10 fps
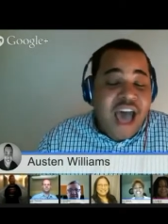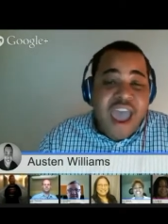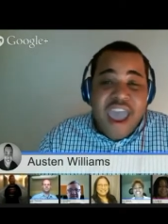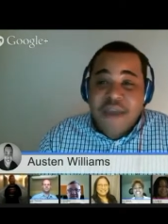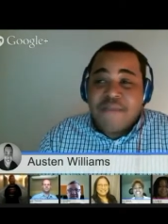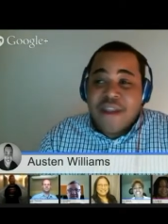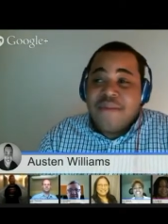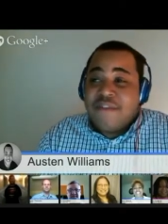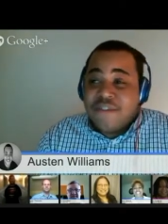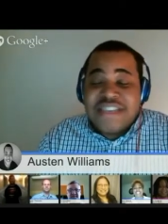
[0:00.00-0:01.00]
I am going
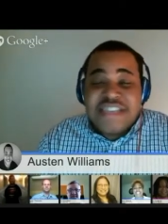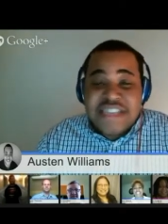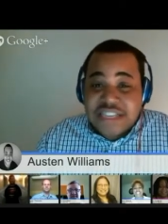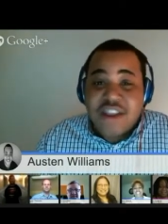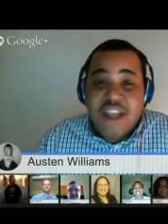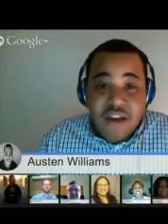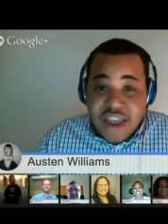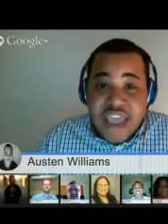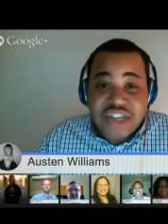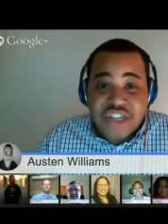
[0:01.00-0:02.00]
to be there for six
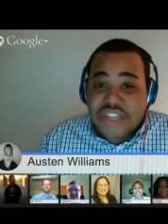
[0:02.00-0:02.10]
long days,